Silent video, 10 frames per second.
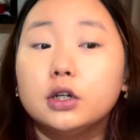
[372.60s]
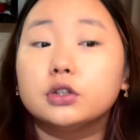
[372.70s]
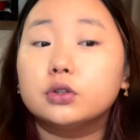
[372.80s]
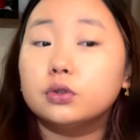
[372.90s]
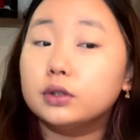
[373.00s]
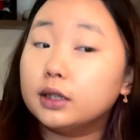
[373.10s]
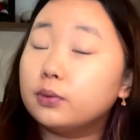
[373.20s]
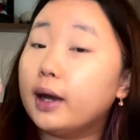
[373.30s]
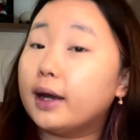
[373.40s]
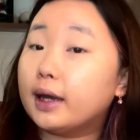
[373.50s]
So that's
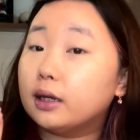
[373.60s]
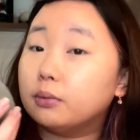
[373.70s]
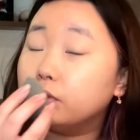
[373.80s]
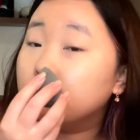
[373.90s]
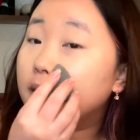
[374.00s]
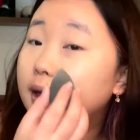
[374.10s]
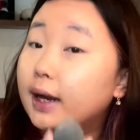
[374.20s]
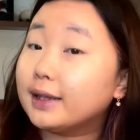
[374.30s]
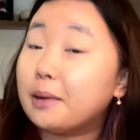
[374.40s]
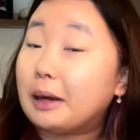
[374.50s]
where I get the beauty blender, and
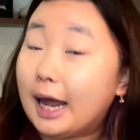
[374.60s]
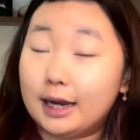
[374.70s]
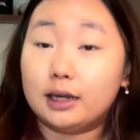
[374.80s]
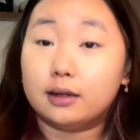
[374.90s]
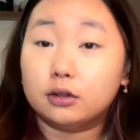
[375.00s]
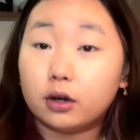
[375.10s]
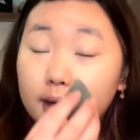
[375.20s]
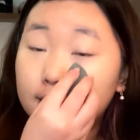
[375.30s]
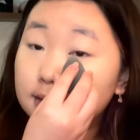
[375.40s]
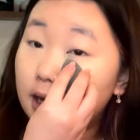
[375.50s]
I tap lightly, not
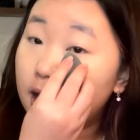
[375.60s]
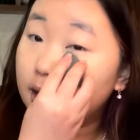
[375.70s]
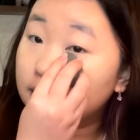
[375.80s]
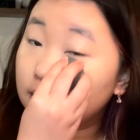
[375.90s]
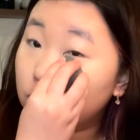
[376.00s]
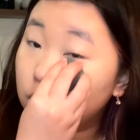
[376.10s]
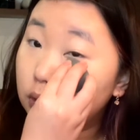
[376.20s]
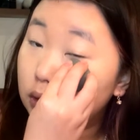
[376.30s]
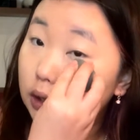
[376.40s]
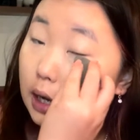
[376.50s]
as hard as I
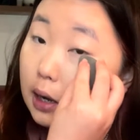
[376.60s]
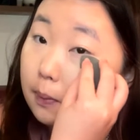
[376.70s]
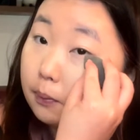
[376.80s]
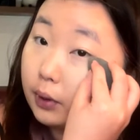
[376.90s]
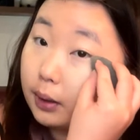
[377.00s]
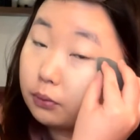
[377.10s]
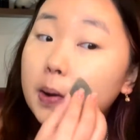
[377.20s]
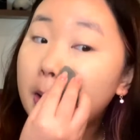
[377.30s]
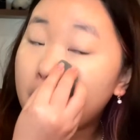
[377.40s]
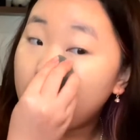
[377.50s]
would when I'm
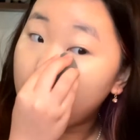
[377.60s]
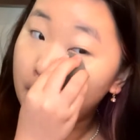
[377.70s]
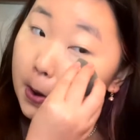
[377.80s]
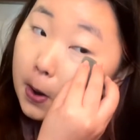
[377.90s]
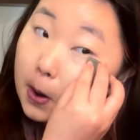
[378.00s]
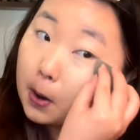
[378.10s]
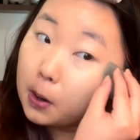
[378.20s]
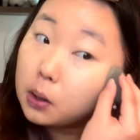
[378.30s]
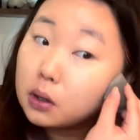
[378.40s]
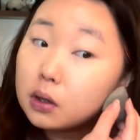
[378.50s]
usually blending.
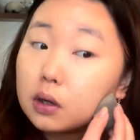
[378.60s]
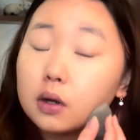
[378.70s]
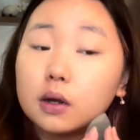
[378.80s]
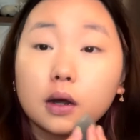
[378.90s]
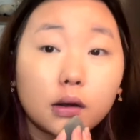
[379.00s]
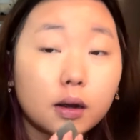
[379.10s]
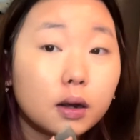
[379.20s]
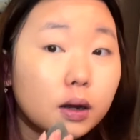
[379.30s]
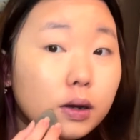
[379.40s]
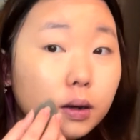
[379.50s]
To kind of just
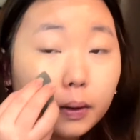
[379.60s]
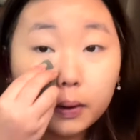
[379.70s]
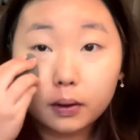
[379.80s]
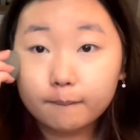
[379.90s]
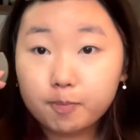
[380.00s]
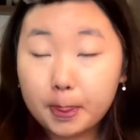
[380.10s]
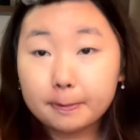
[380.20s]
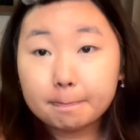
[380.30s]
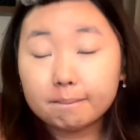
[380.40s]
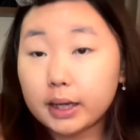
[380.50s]
blend everything together.
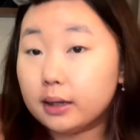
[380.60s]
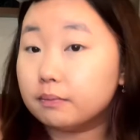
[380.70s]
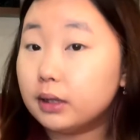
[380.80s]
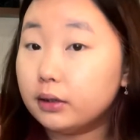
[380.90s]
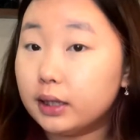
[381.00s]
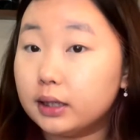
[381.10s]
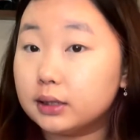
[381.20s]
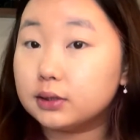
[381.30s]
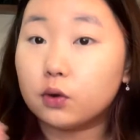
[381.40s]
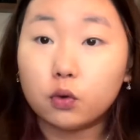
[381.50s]
Okay, now that
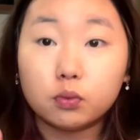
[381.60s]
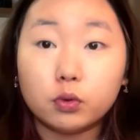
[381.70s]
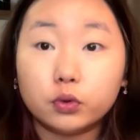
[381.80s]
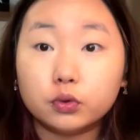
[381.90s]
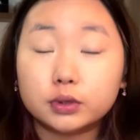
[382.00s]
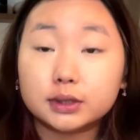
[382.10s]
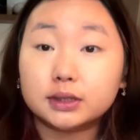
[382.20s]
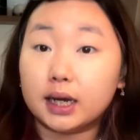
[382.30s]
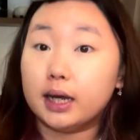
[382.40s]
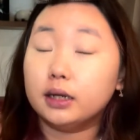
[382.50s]
it's almost
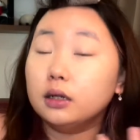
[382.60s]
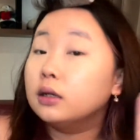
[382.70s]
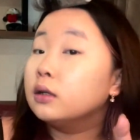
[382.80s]
done,